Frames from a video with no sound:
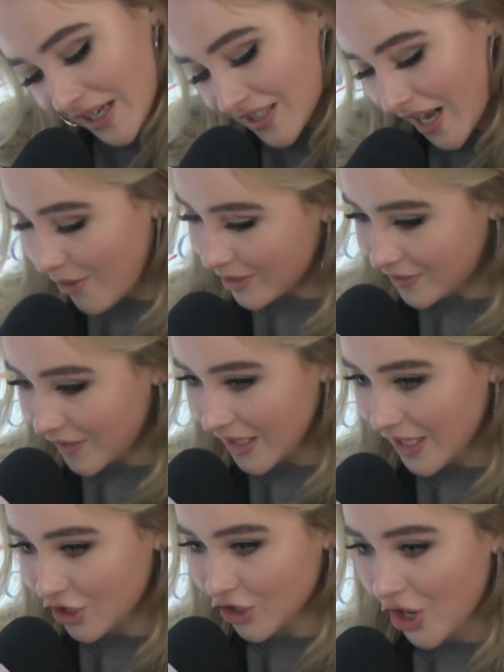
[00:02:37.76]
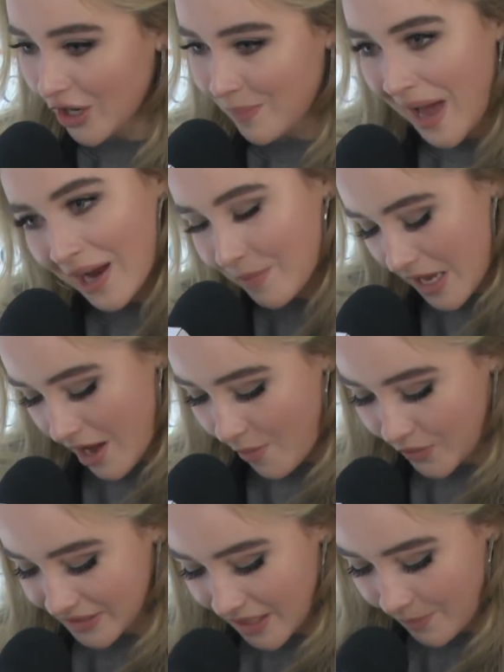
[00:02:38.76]
Twix, I always feel like you're gonna back me
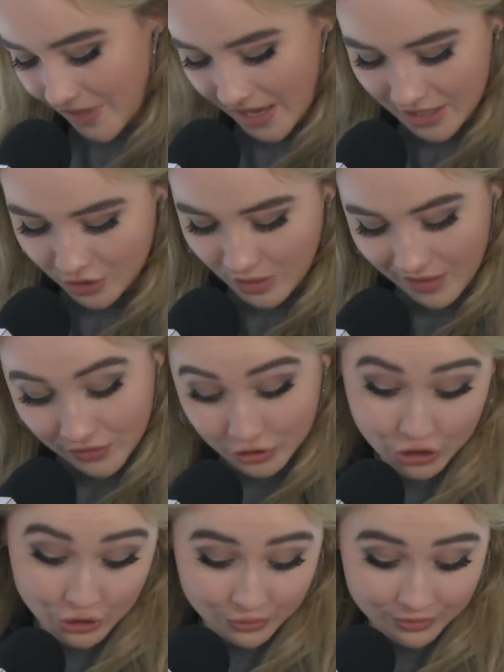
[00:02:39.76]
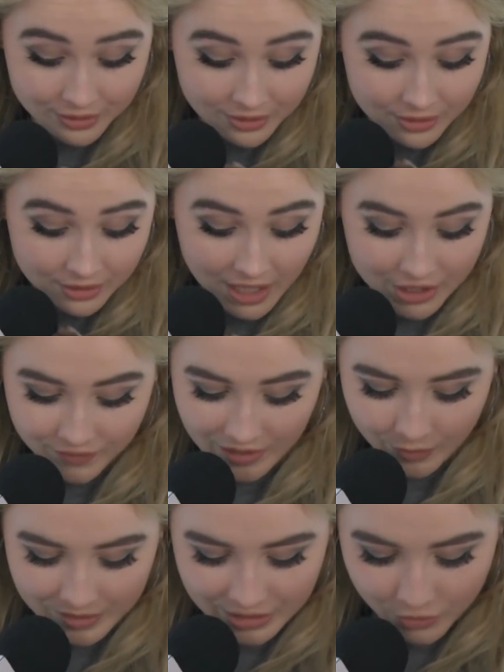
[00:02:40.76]
up with something and you never do. I just
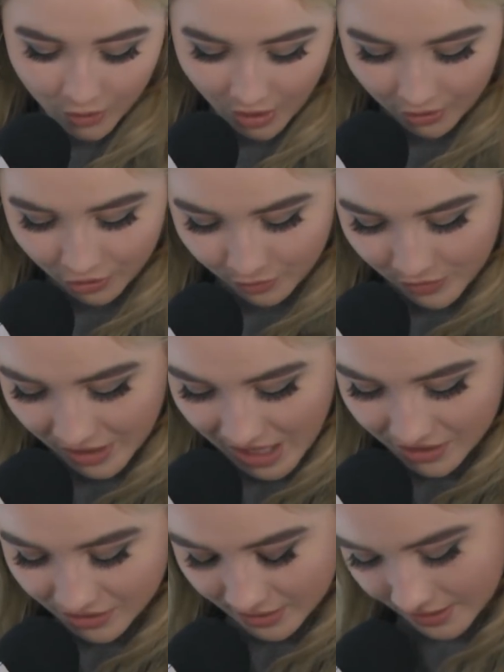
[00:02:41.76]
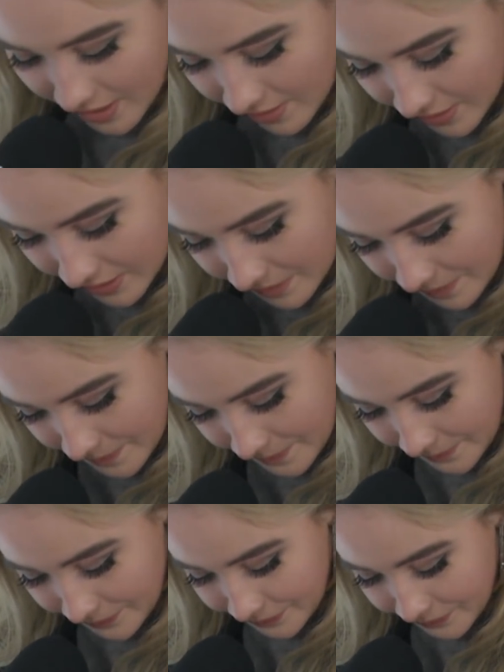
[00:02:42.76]
feel like we need to work on our communication skills.
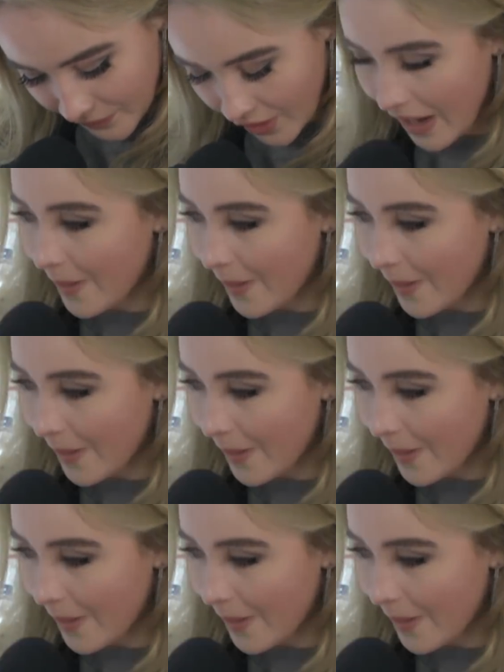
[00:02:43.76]
All